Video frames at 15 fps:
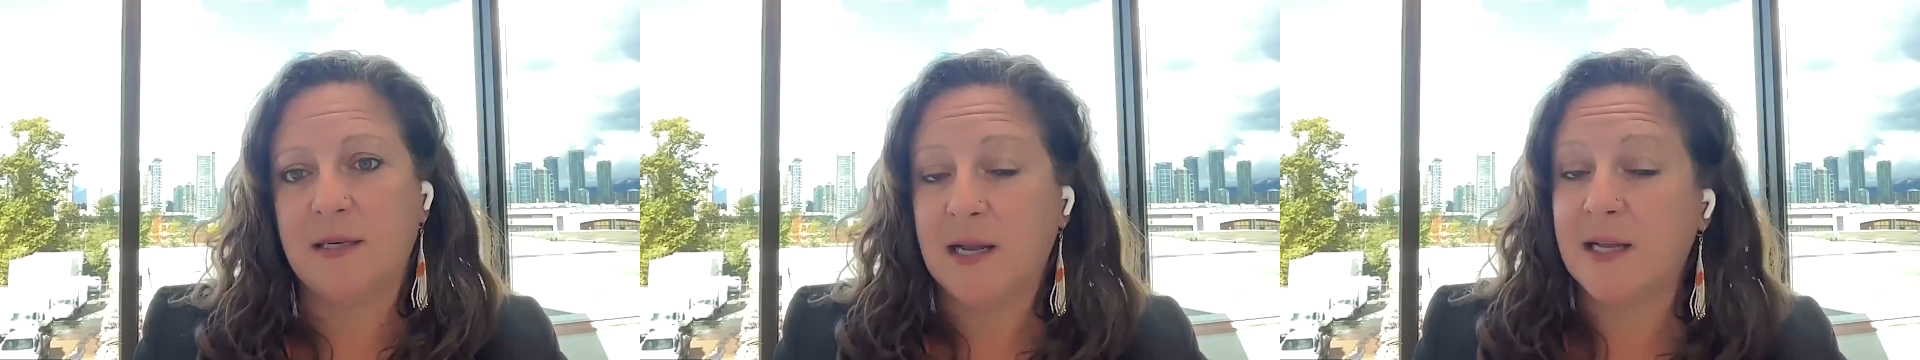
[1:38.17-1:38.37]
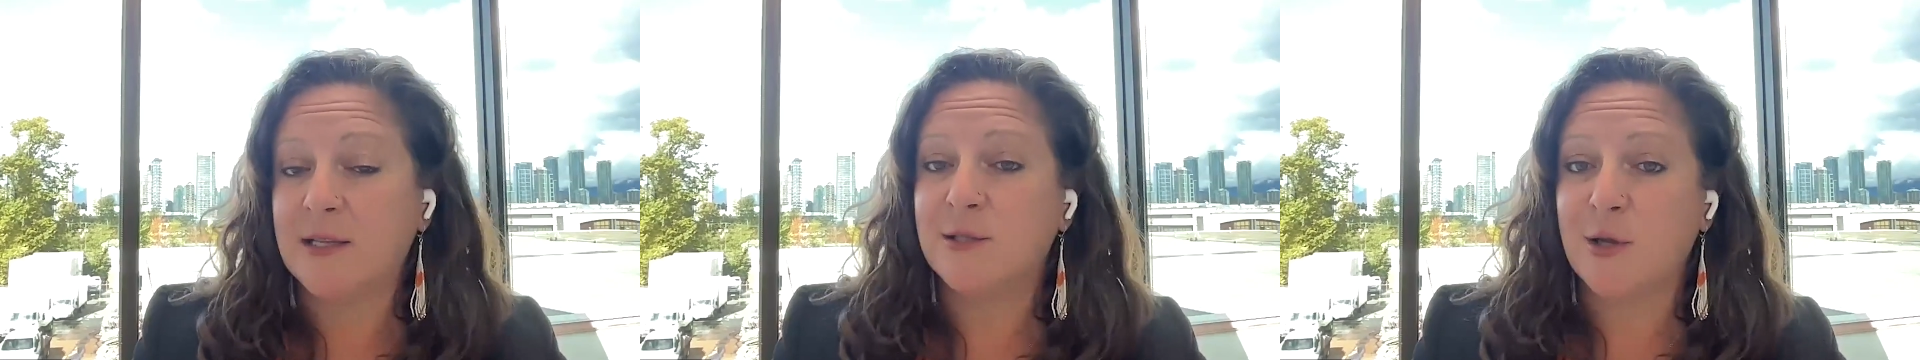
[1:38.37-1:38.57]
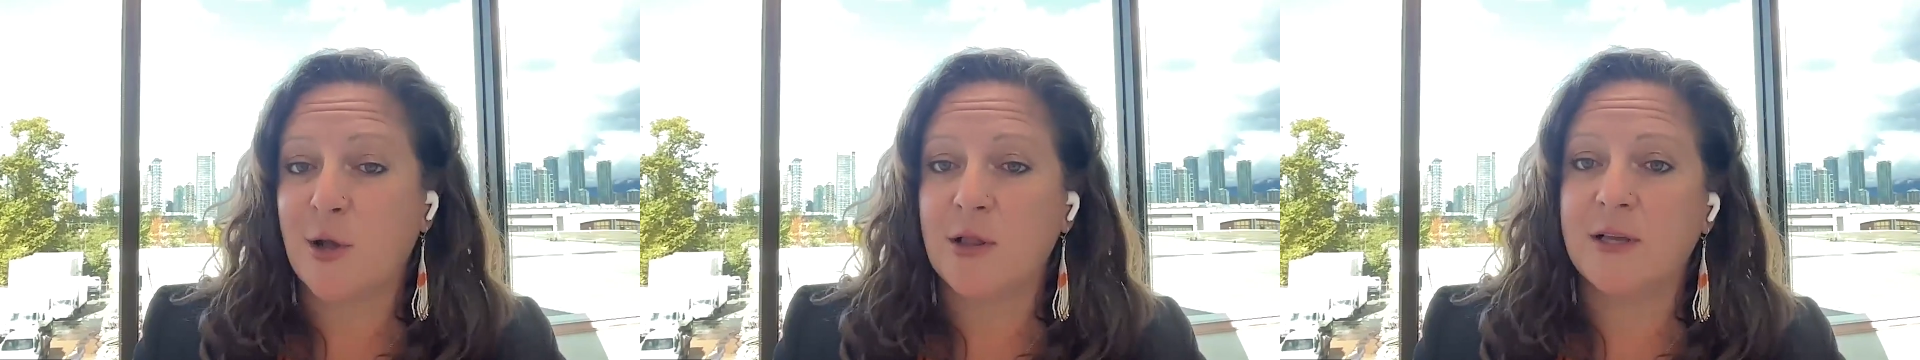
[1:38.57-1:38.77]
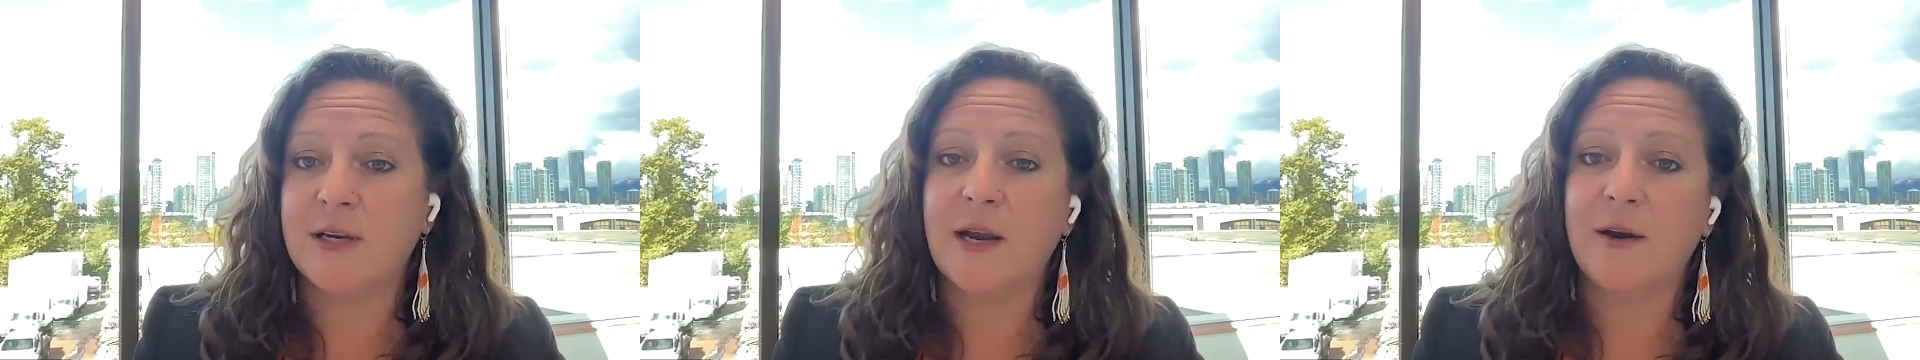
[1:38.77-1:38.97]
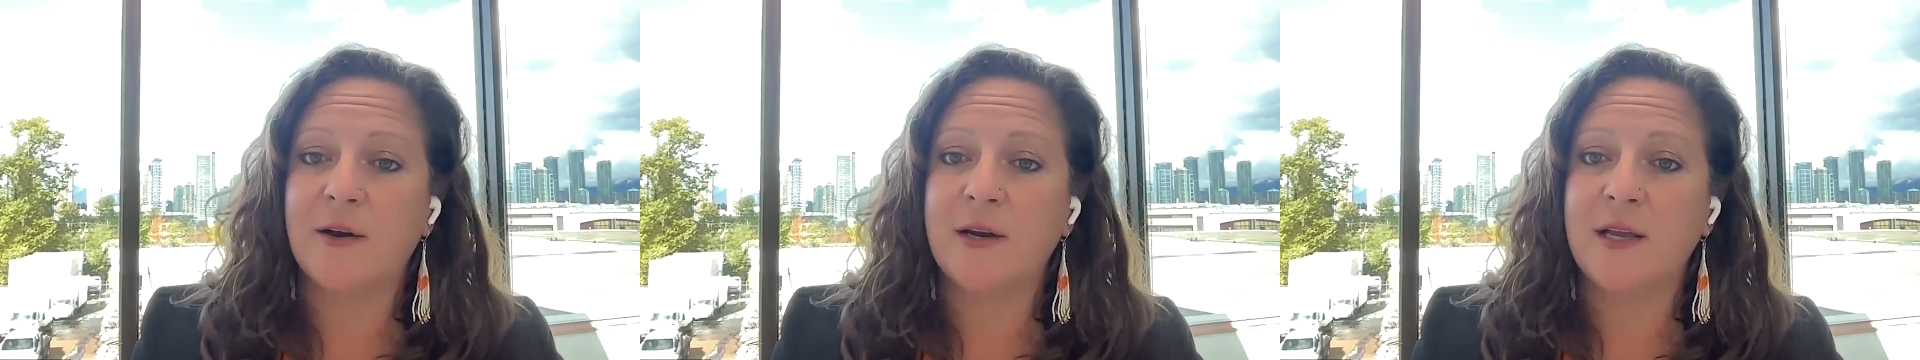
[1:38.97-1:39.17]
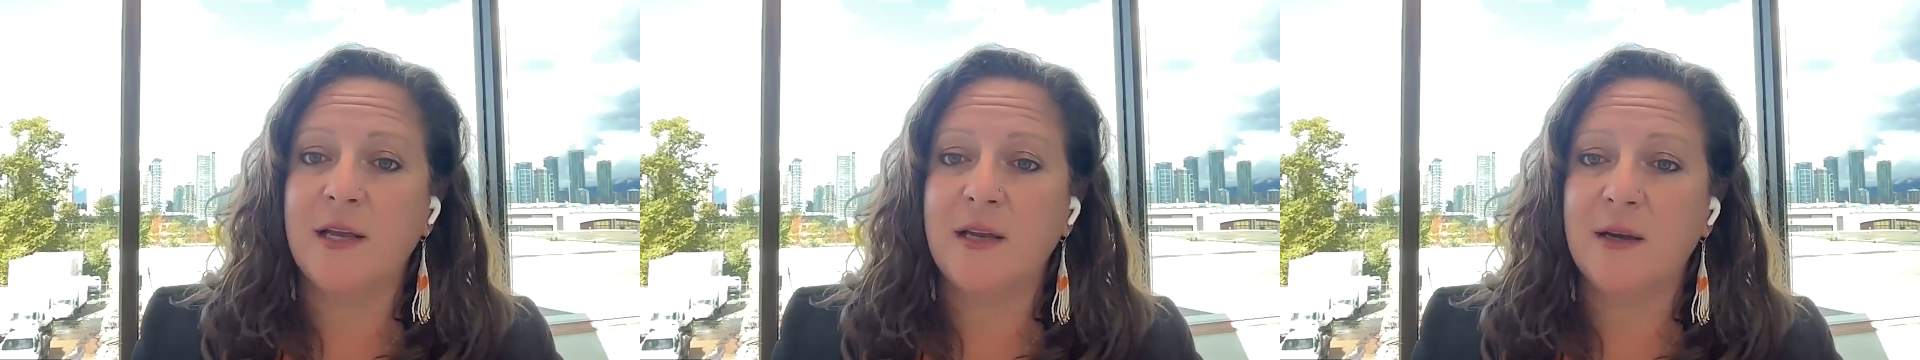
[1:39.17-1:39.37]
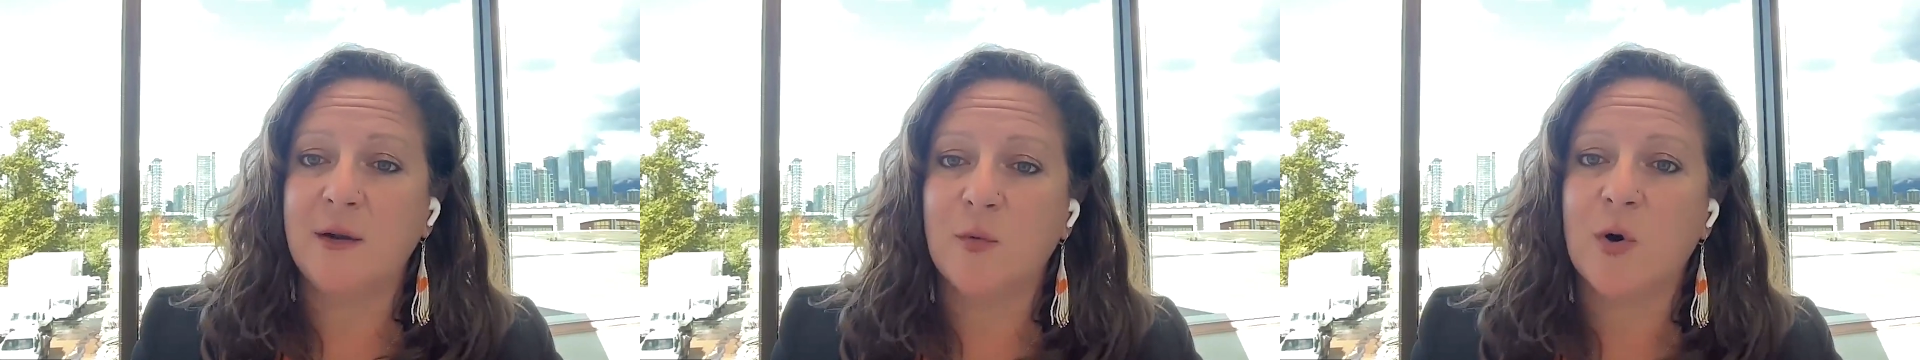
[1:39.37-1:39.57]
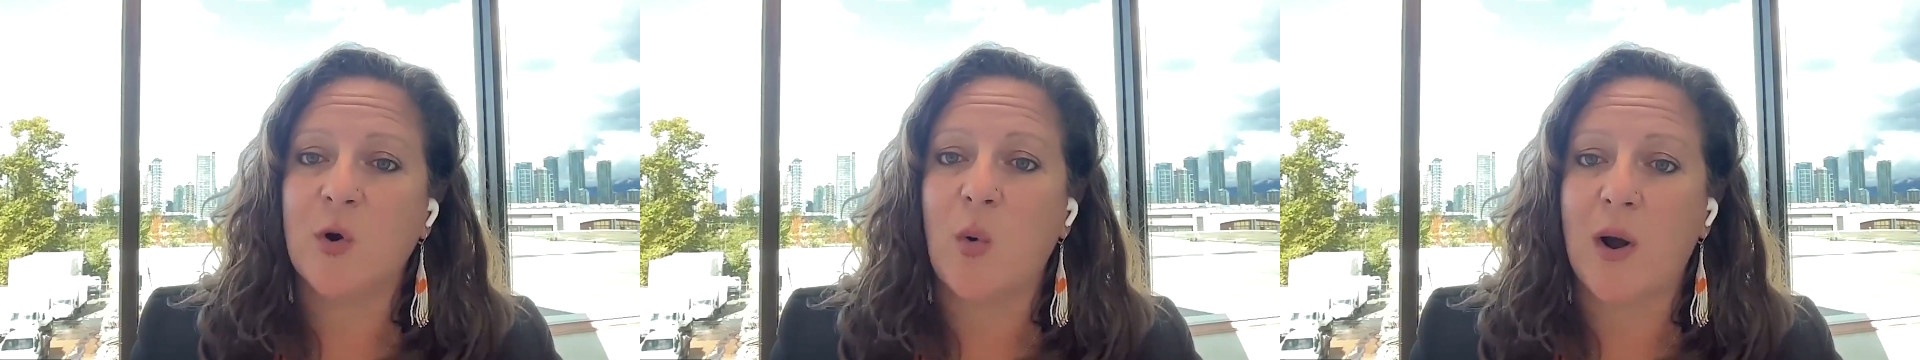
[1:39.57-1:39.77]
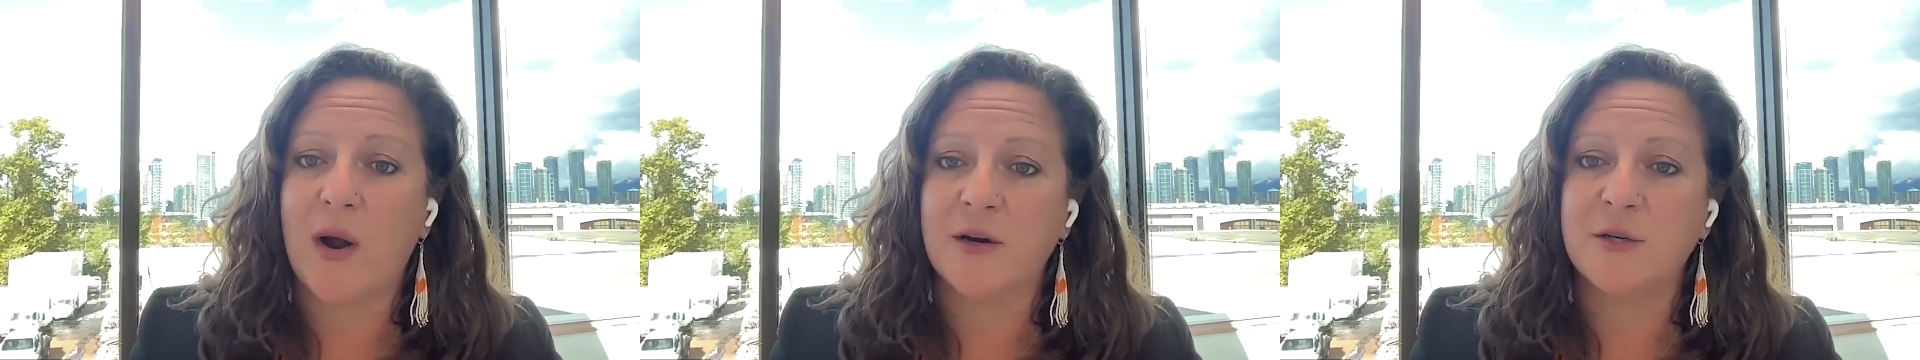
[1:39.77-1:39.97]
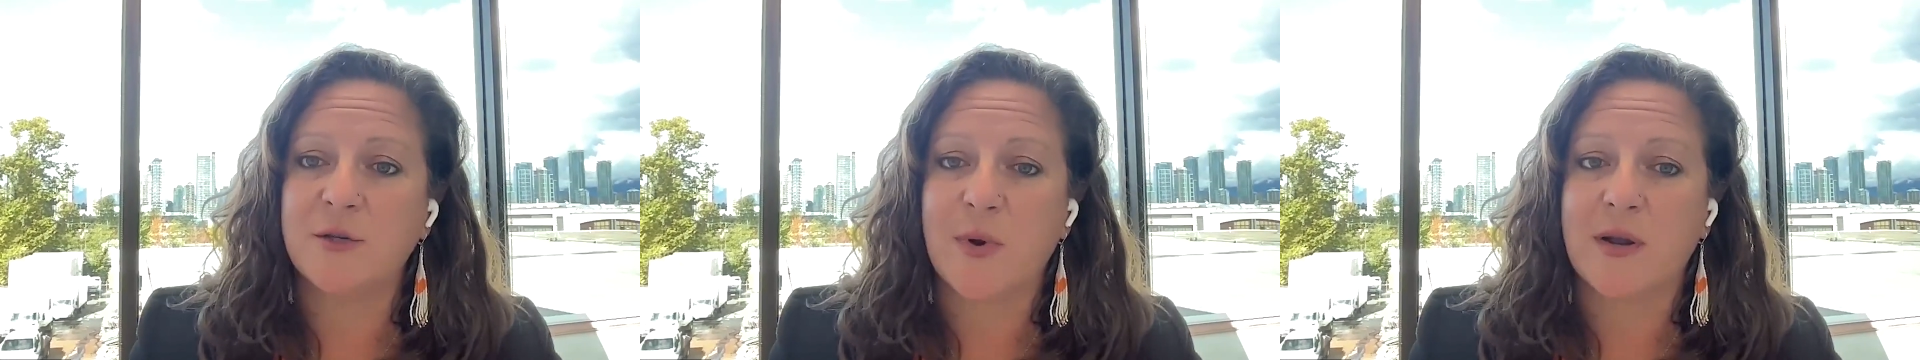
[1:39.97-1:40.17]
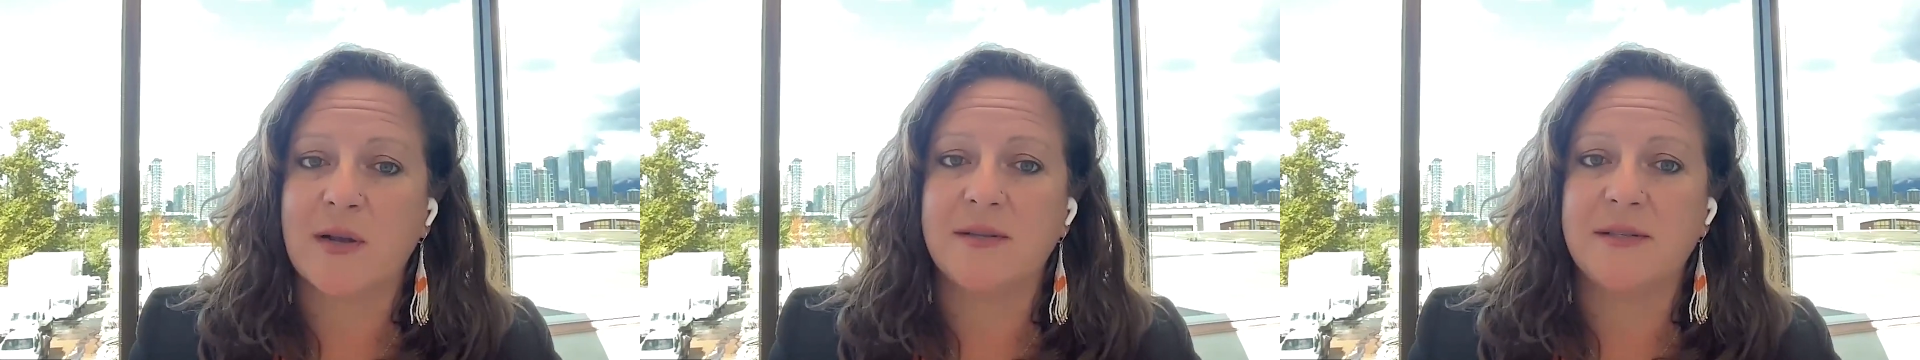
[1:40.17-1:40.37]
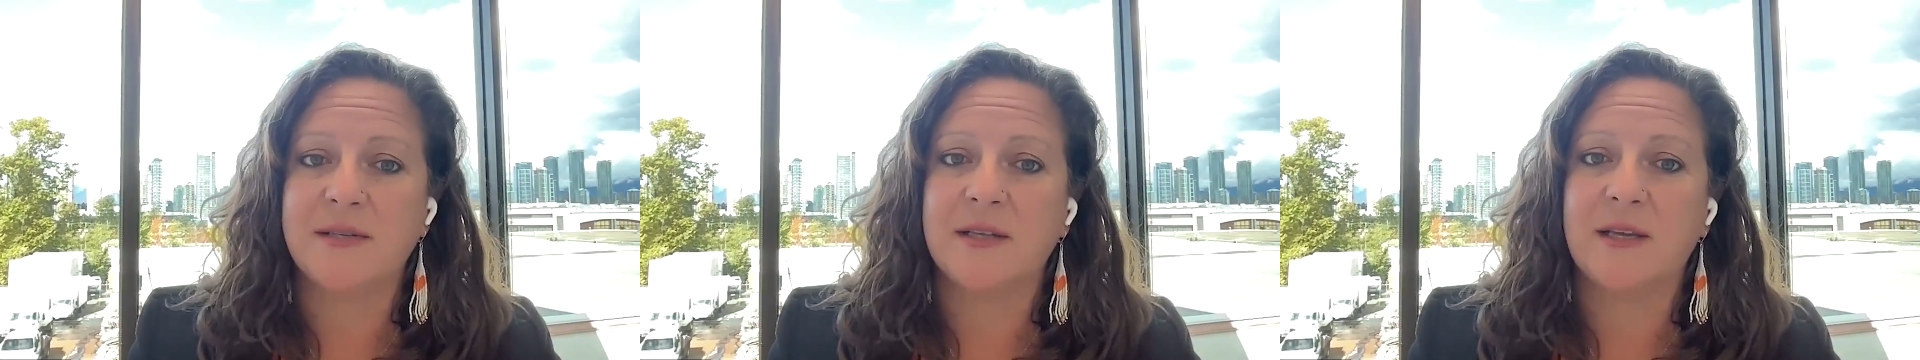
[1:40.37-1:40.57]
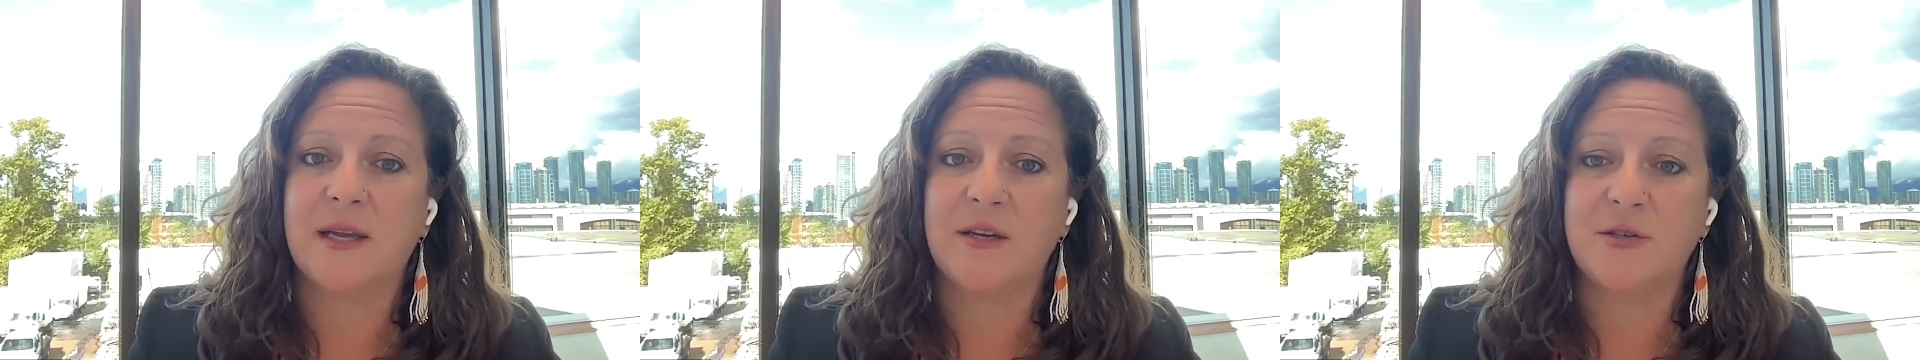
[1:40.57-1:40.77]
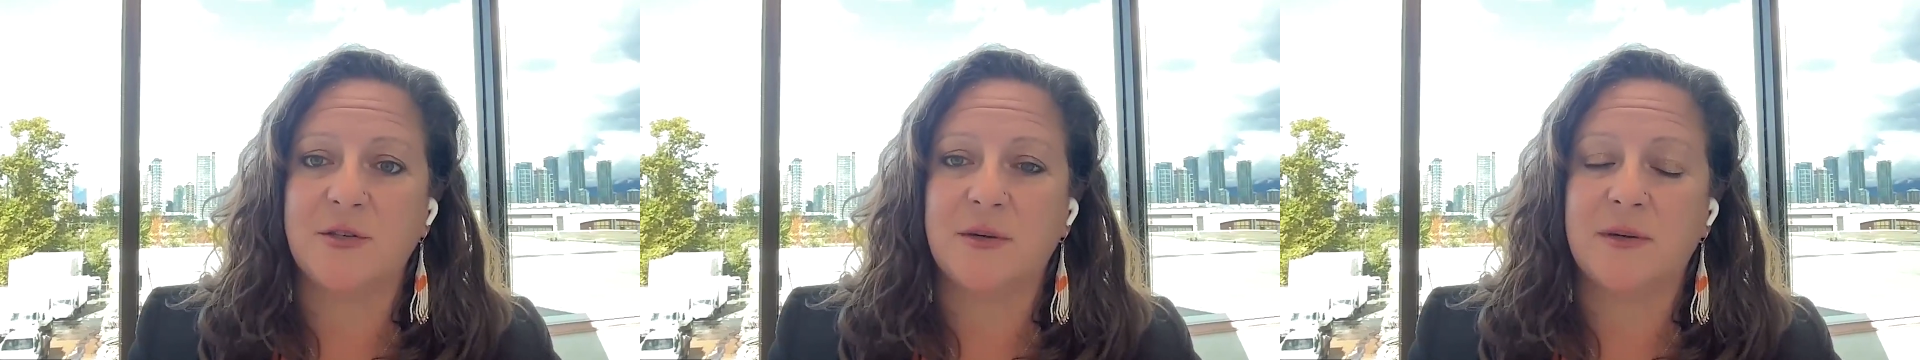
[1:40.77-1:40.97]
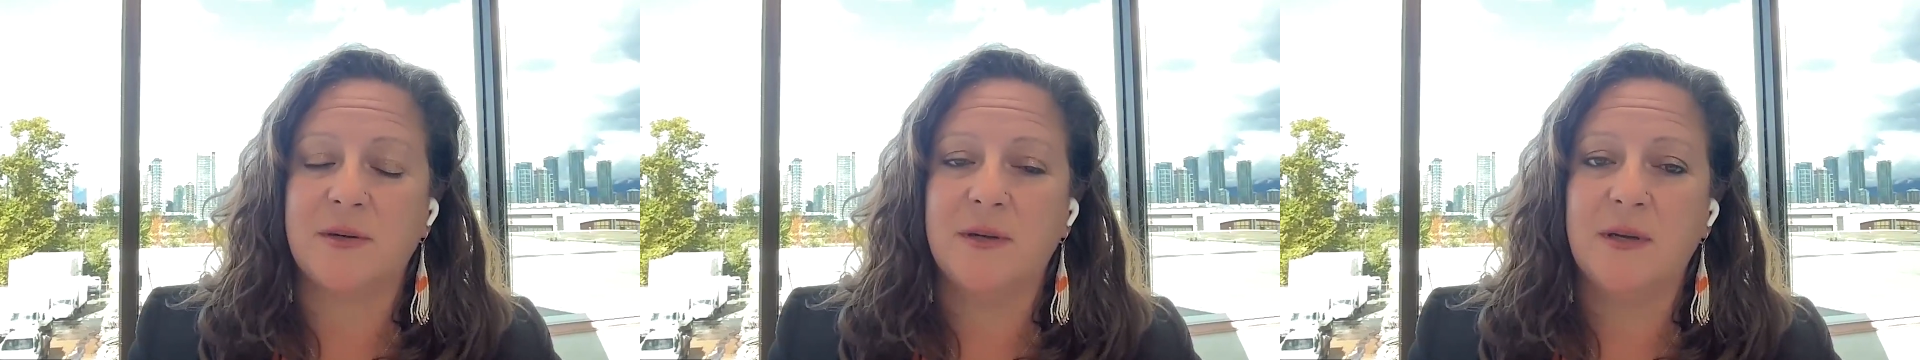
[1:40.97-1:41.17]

and solidarity requires reconciliation.